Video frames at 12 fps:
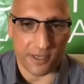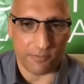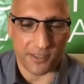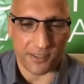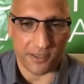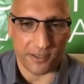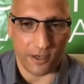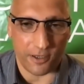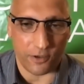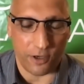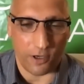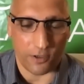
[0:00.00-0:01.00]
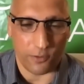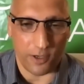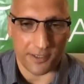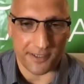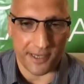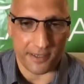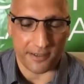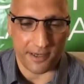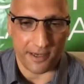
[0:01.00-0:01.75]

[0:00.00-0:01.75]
Embassy in Ottawa sent